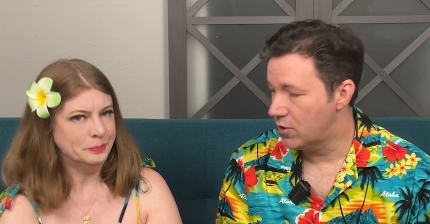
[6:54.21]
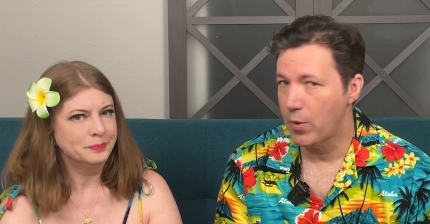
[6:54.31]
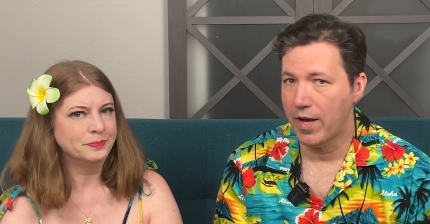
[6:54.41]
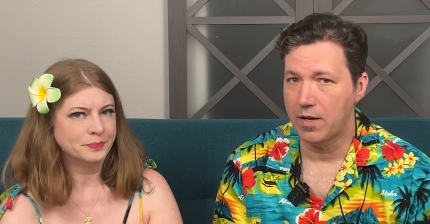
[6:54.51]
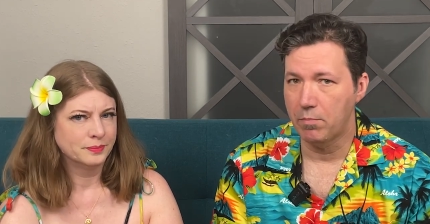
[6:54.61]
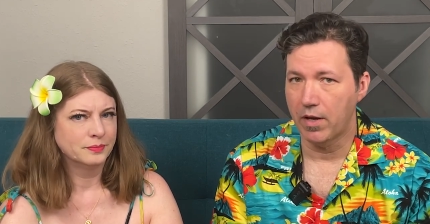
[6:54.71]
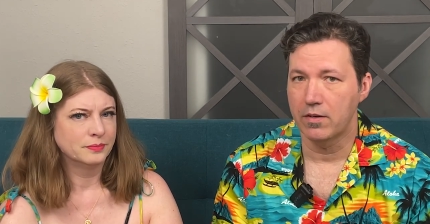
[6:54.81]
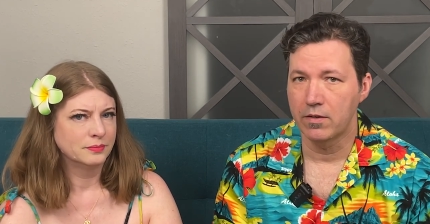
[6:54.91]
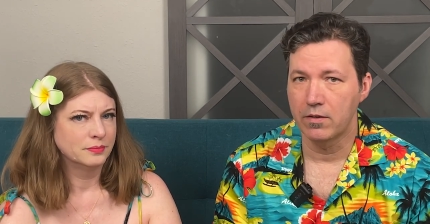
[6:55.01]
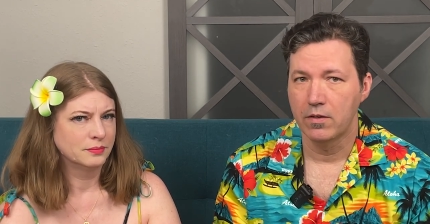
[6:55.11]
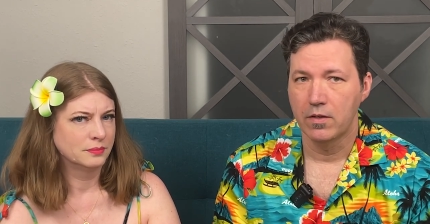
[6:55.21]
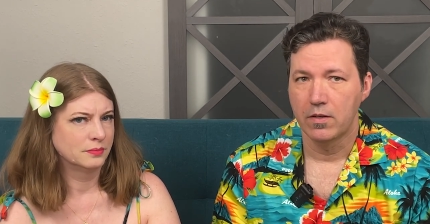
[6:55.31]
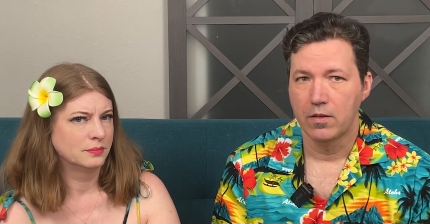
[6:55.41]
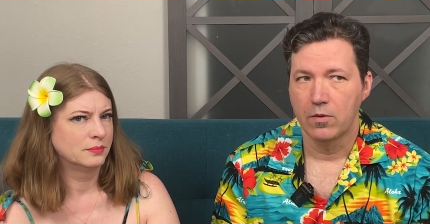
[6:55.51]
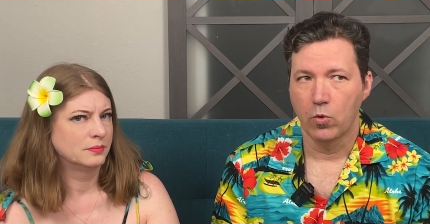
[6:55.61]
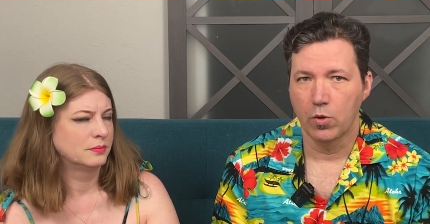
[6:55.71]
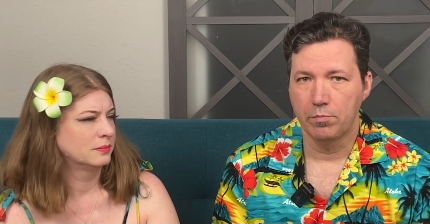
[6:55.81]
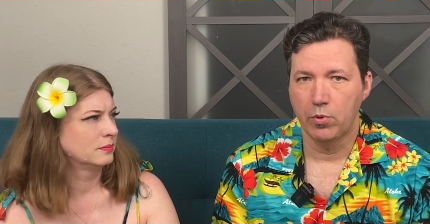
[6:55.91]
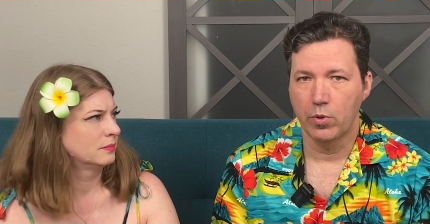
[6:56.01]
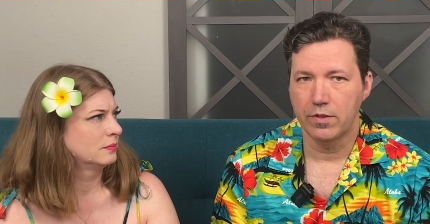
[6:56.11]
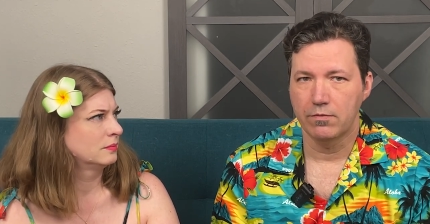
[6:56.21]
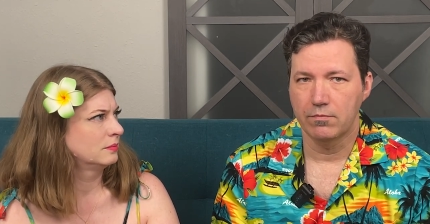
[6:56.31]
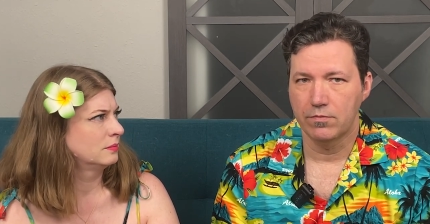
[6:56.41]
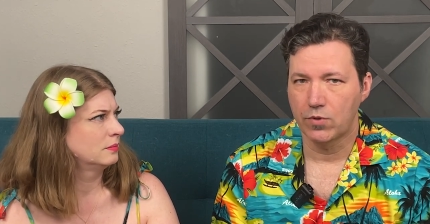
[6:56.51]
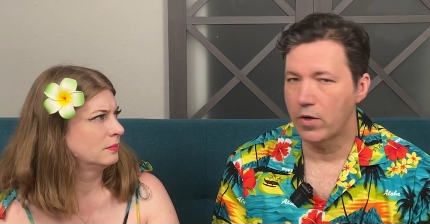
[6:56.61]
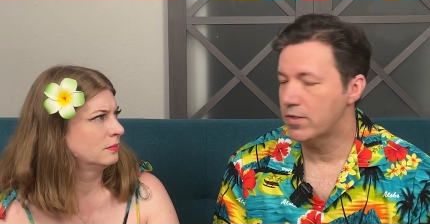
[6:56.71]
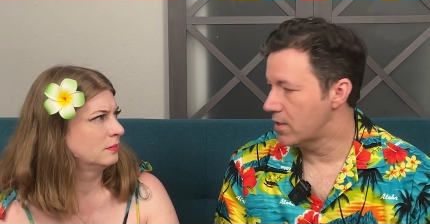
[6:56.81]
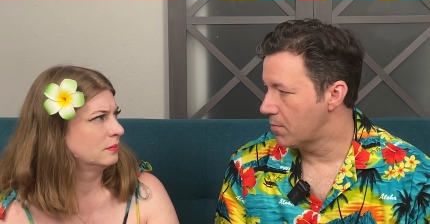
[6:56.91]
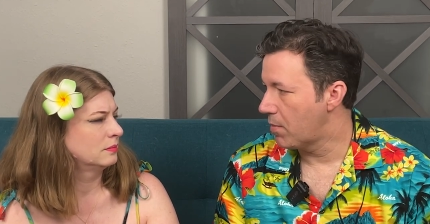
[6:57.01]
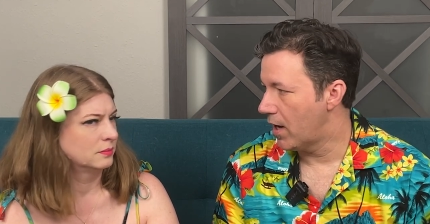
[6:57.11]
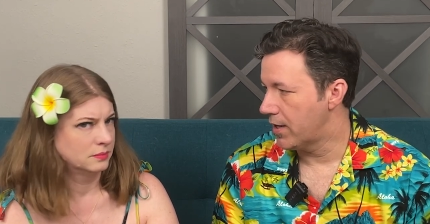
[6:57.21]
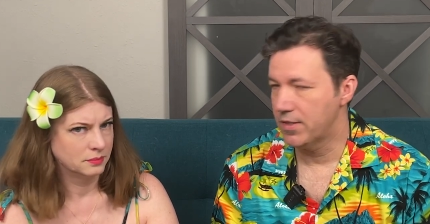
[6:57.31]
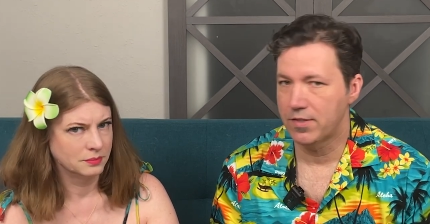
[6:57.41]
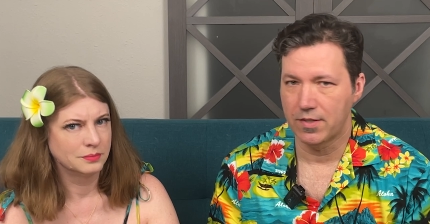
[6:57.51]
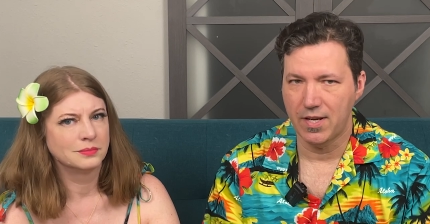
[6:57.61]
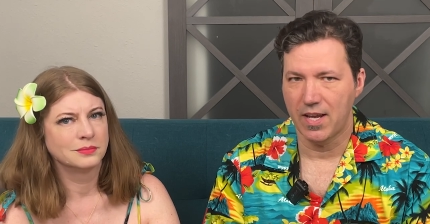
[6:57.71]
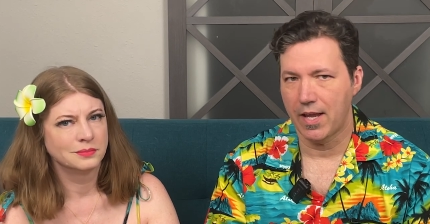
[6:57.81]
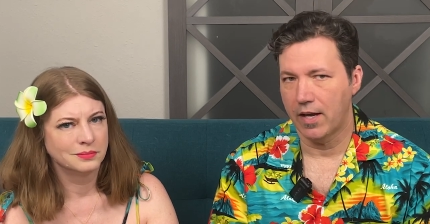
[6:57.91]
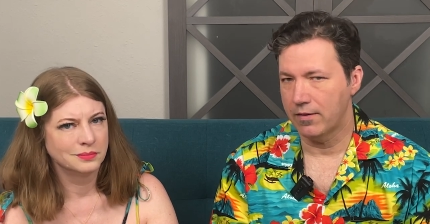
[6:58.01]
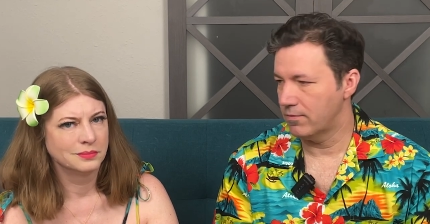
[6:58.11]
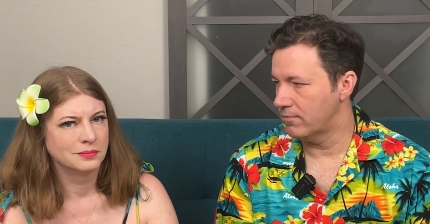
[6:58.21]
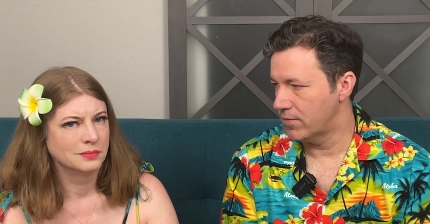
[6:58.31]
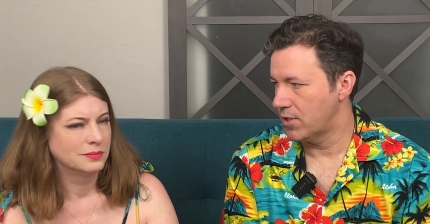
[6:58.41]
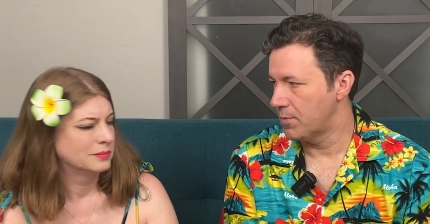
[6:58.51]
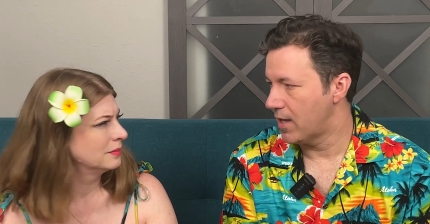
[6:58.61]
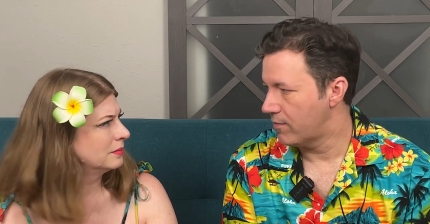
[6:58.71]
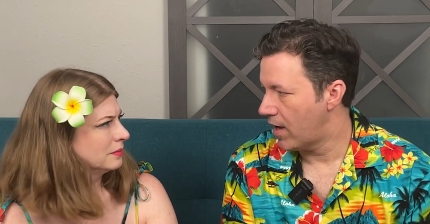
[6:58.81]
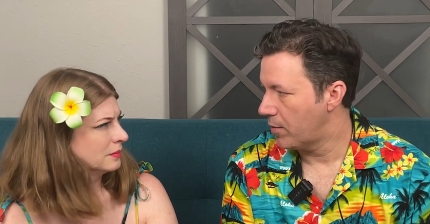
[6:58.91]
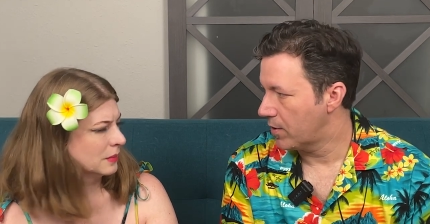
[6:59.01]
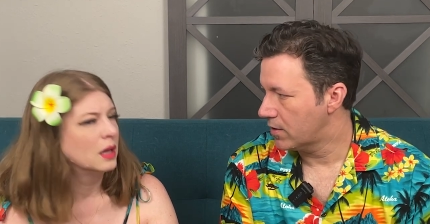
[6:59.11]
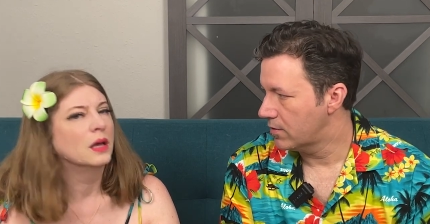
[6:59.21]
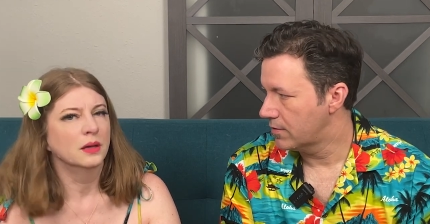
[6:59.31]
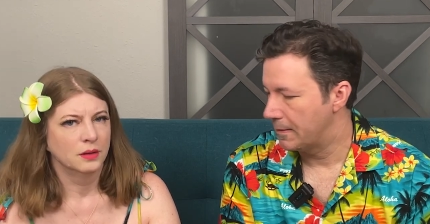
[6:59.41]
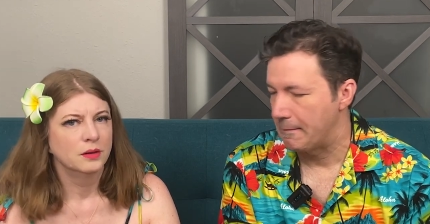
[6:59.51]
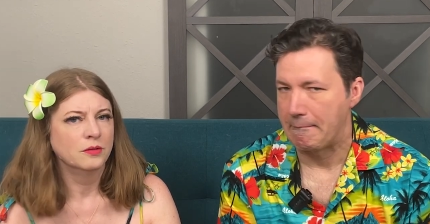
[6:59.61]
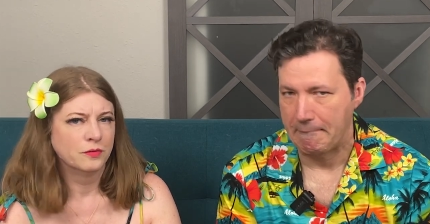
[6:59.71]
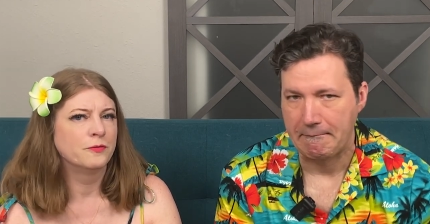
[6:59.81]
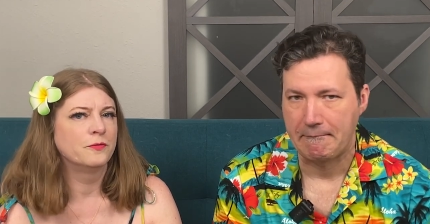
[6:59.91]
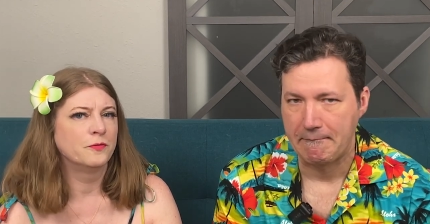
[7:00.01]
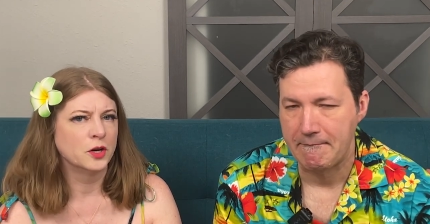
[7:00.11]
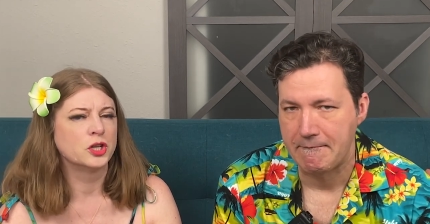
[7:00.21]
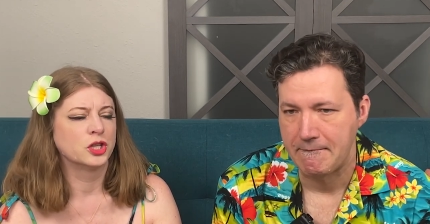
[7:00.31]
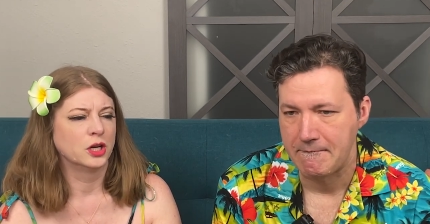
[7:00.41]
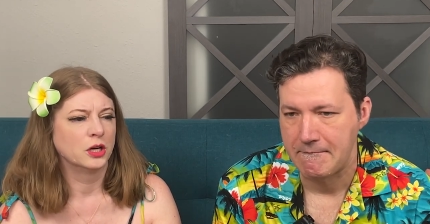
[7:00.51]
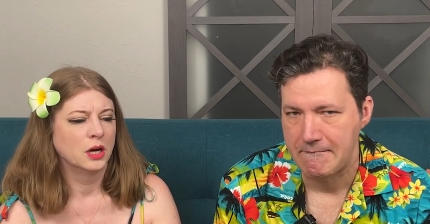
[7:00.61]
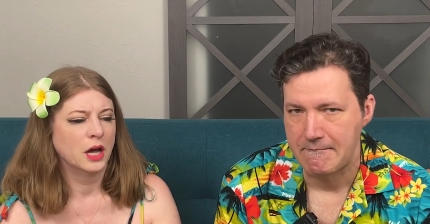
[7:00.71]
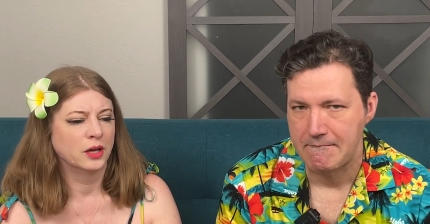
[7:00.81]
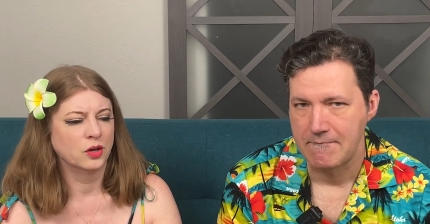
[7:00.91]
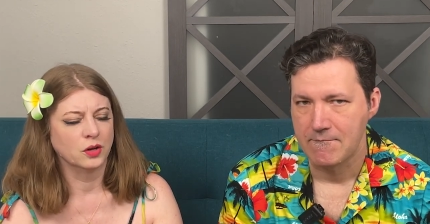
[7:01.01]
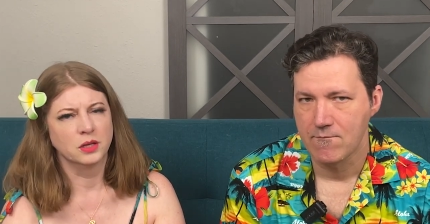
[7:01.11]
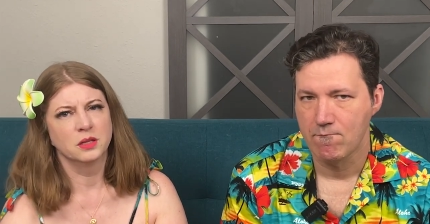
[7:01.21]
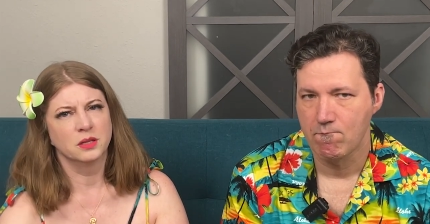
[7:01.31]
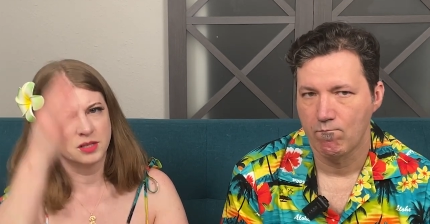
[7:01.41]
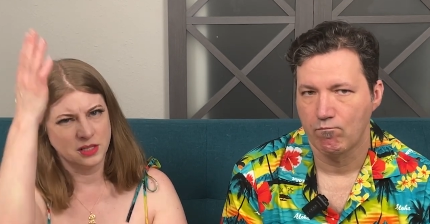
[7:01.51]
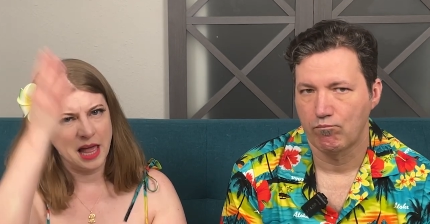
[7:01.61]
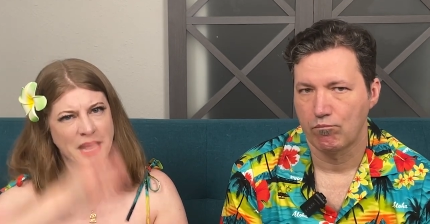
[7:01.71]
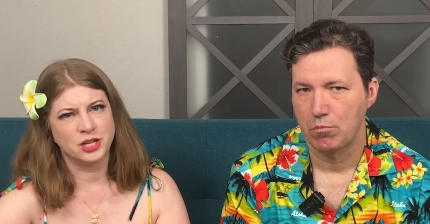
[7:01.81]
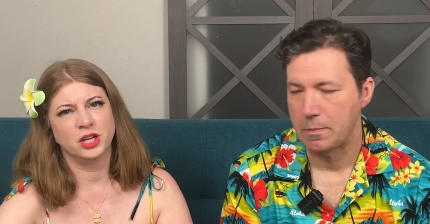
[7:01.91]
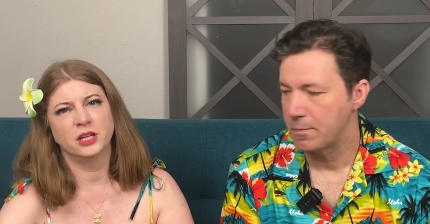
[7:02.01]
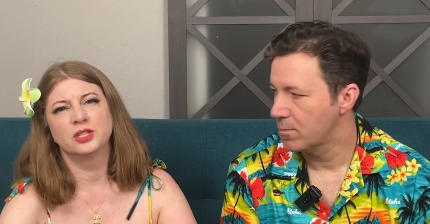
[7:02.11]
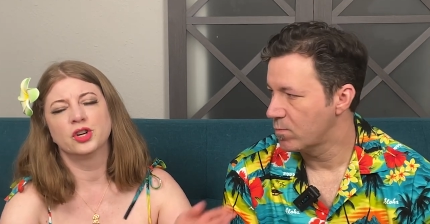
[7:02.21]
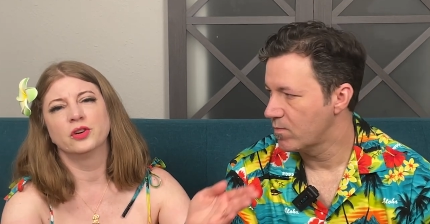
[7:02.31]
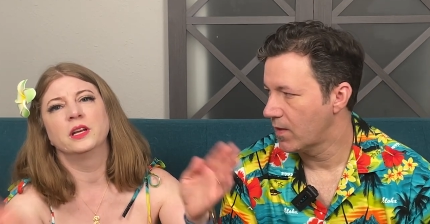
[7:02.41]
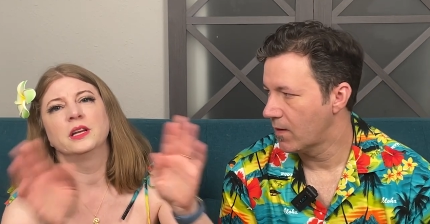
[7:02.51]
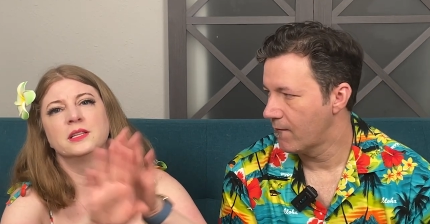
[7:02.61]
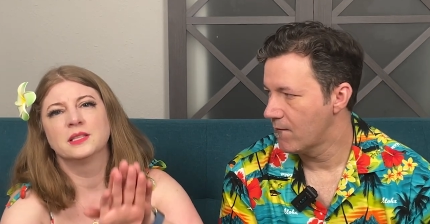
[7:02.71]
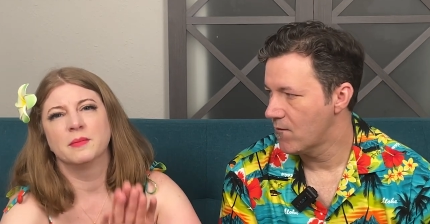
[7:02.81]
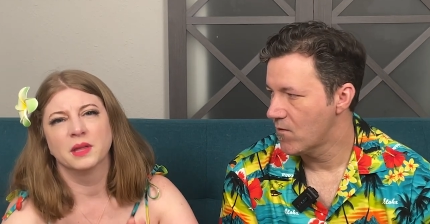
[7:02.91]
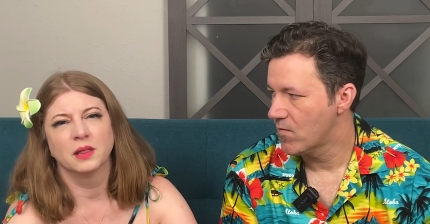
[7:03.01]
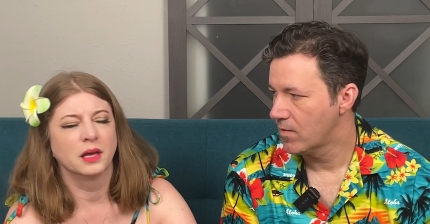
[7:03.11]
Speaker 1: to add a button or put darts in the bodice to take out some of that fabric?
Speaker 2: For sure, I could. Slash it, turn it into something